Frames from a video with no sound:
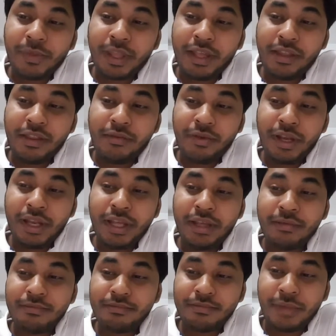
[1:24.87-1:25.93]
It's
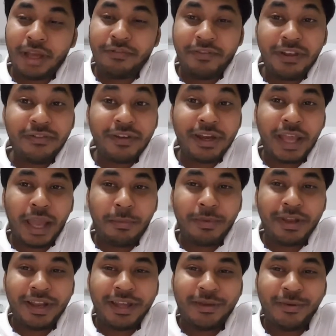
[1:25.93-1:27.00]
really, I feel very
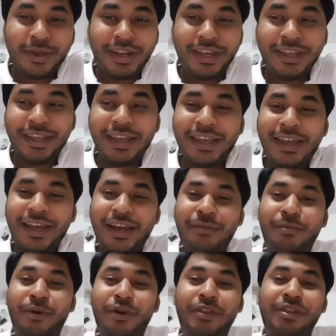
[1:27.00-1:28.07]
happy like when I
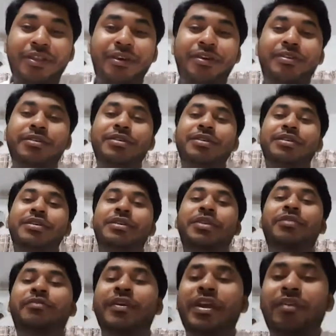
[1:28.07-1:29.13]
unbox the
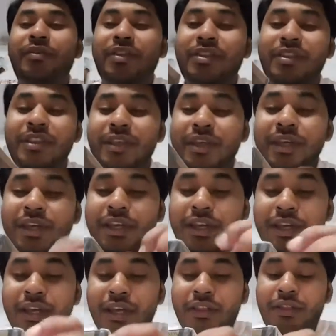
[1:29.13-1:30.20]
new fragrance.
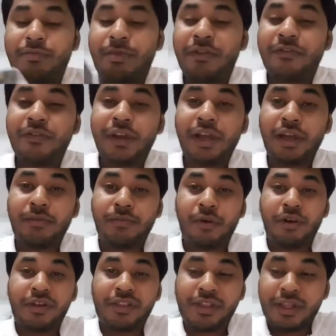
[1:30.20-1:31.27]
So before I
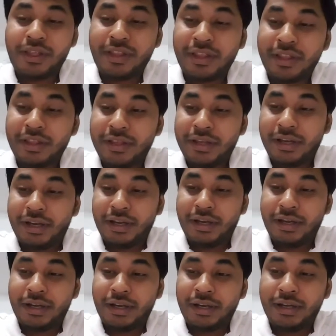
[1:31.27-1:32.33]
unbox this,
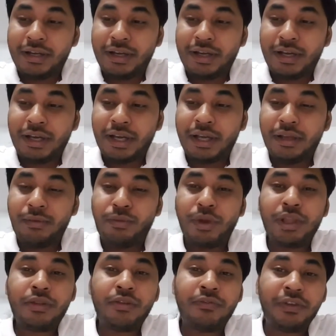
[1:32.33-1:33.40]
I
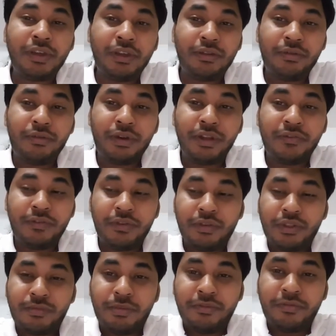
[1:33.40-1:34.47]
went through few
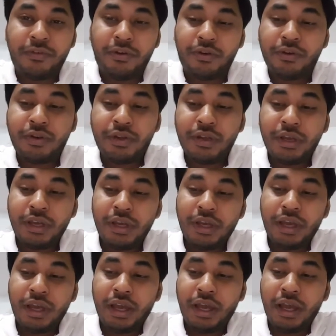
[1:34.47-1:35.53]
reviews before,
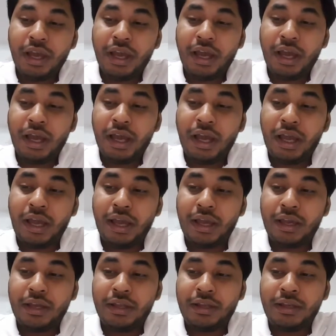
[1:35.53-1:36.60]

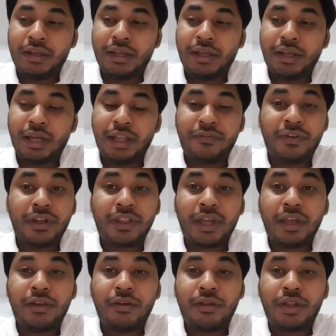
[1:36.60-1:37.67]
and as far as
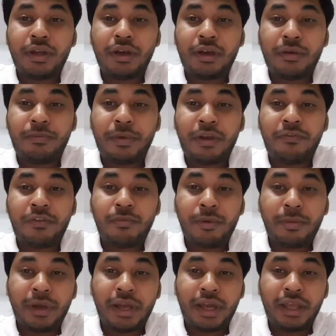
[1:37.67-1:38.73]
I know, the perfumer
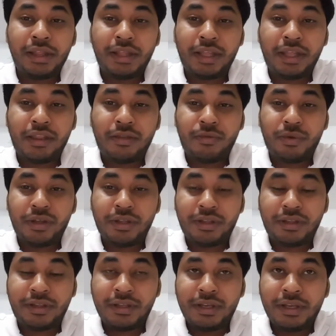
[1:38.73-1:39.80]
behind this was